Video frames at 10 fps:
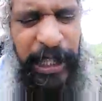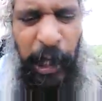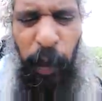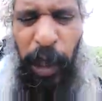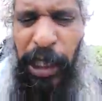the
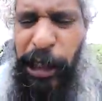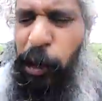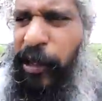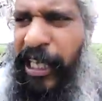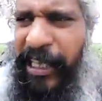world to
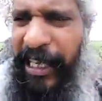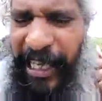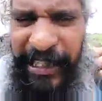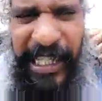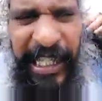
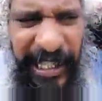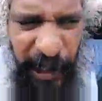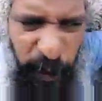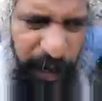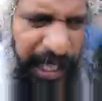recognize
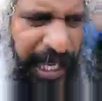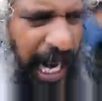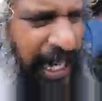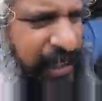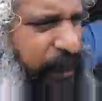that we
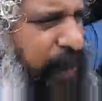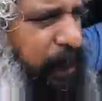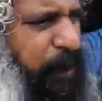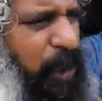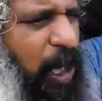are the
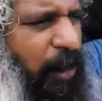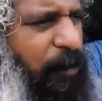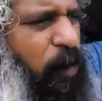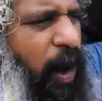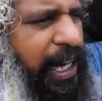people
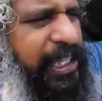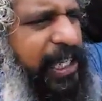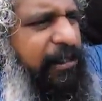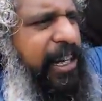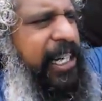of wise
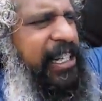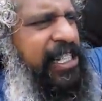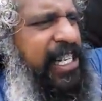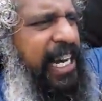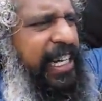and great
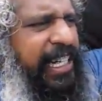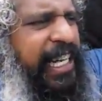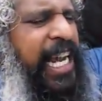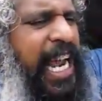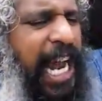understanding,
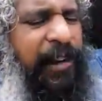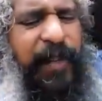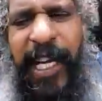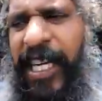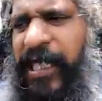and
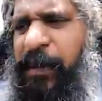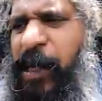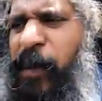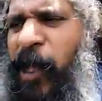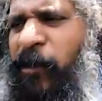we are the
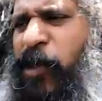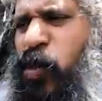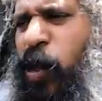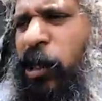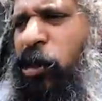people of His
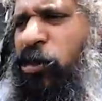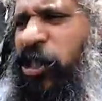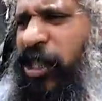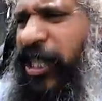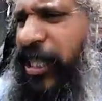work on
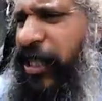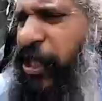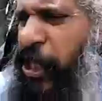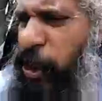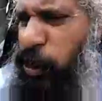this earth
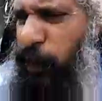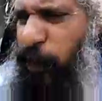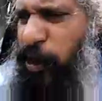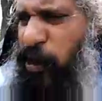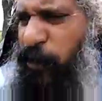to the
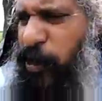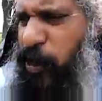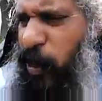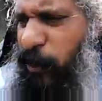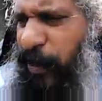praise of His
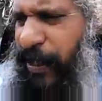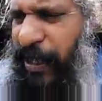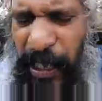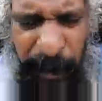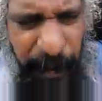glory.
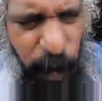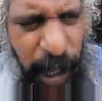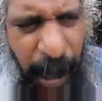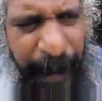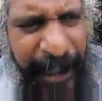Before
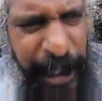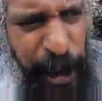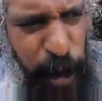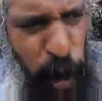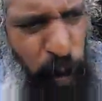
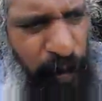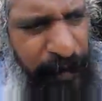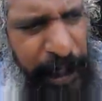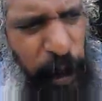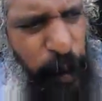Lamentations
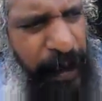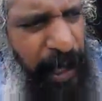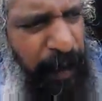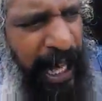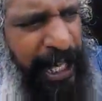2:15 could be
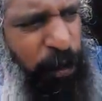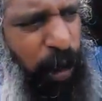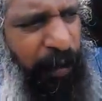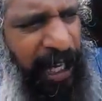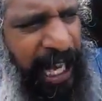applied to
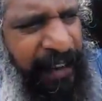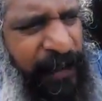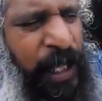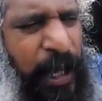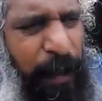our lives,
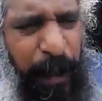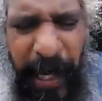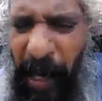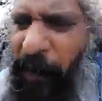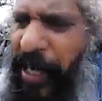be
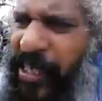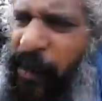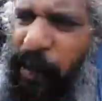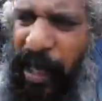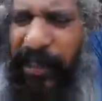aware, dear
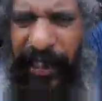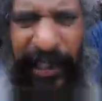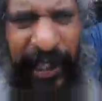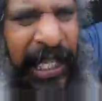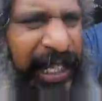
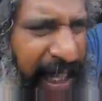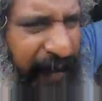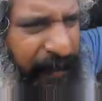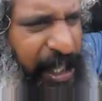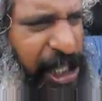brethren,
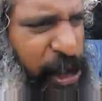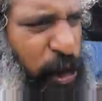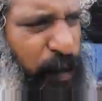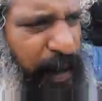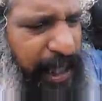that we
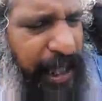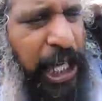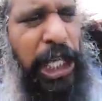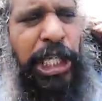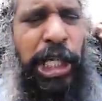should be
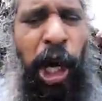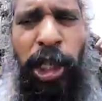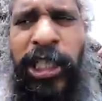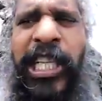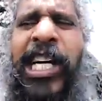not